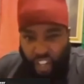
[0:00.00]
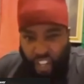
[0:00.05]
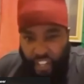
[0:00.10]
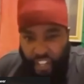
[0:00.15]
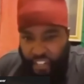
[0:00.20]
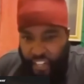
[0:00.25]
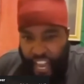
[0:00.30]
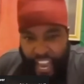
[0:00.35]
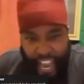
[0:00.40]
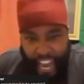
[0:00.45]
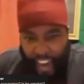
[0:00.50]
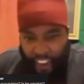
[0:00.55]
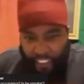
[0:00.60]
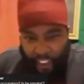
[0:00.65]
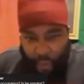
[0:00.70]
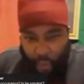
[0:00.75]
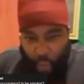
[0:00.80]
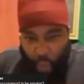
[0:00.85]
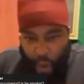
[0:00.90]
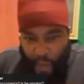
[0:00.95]
is, every
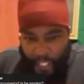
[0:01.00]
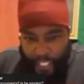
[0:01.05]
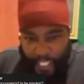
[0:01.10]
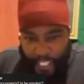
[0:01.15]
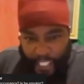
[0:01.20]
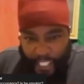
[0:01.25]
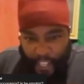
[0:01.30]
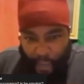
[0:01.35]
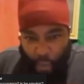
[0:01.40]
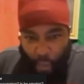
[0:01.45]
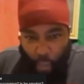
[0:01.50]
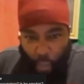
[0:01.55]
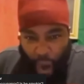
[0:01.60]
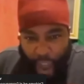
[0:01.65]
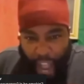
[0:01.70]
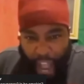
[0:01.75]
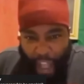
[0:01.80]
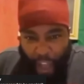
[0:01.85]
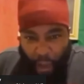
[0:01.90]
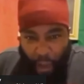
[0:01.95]
once in a
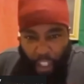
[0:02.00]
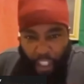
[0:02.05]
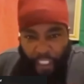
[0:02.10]
while,